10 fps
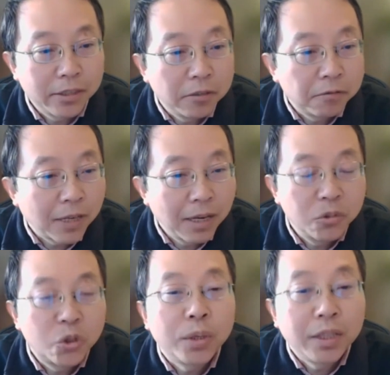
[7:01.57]
as if
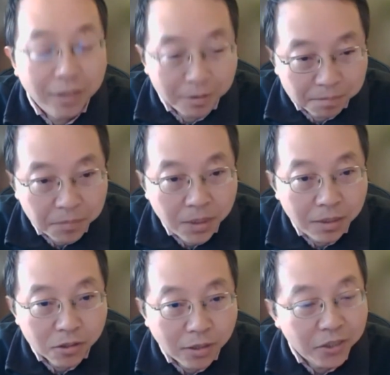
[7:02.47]
I'm training them.
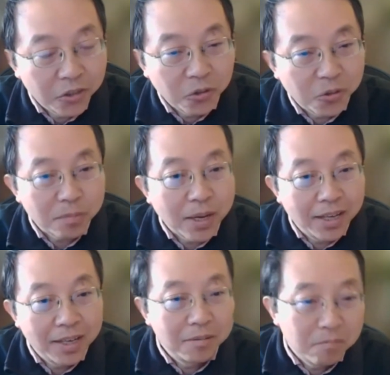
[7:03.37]
So I use
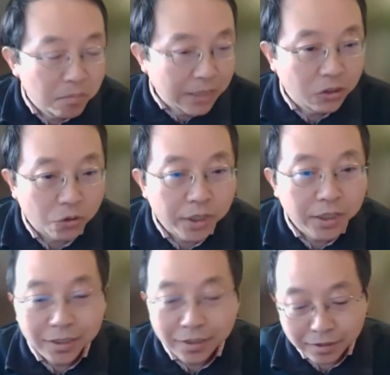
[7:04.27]
my
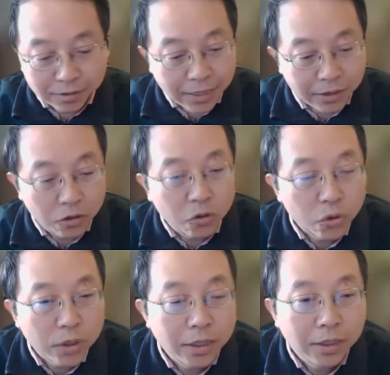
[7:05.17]
mentoring and
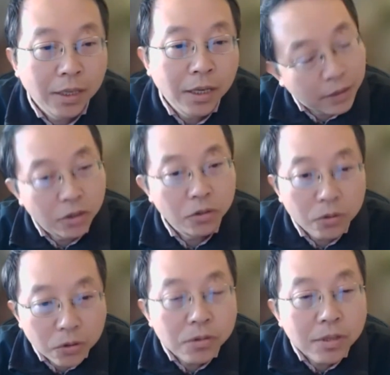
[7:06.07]
technical training and
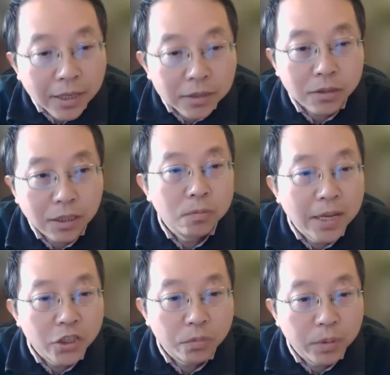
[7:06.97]
continue to use that to
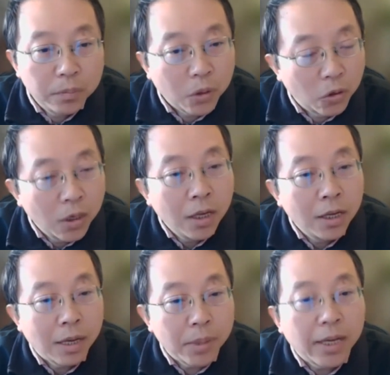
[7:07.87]
manage people.
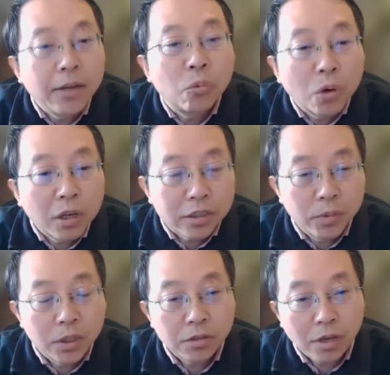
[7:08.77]
I mean, it
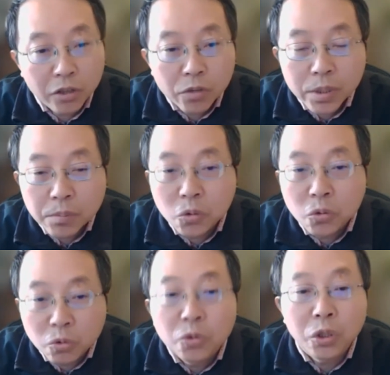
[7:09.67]
works because all the
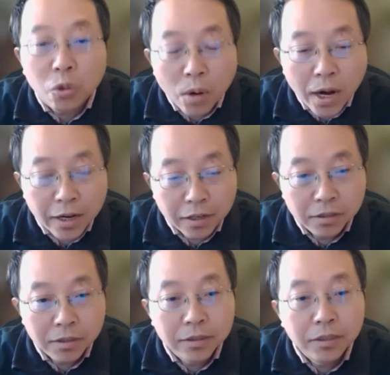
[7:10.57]
people do
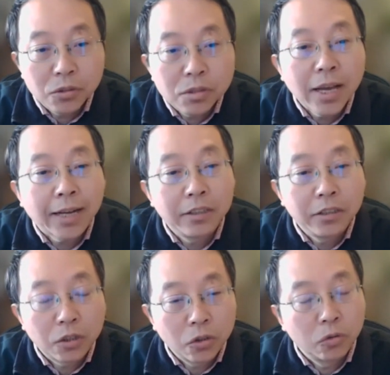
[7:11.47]
require this
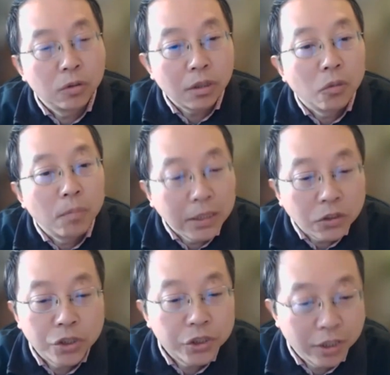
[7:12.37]
technical,
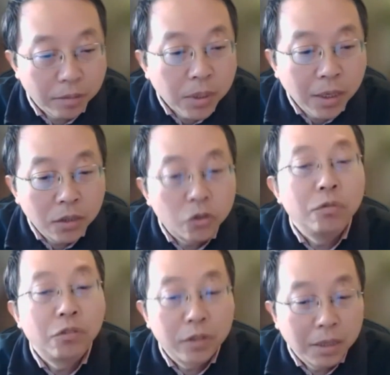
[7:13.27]
mentorship
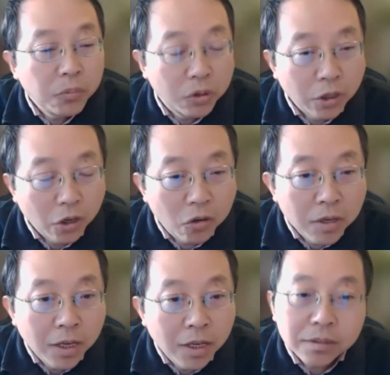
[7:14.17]
for them to
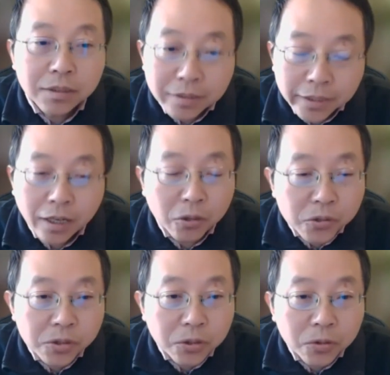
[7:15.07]
grow, but they
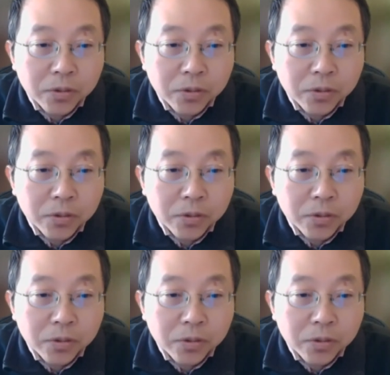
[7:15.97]
are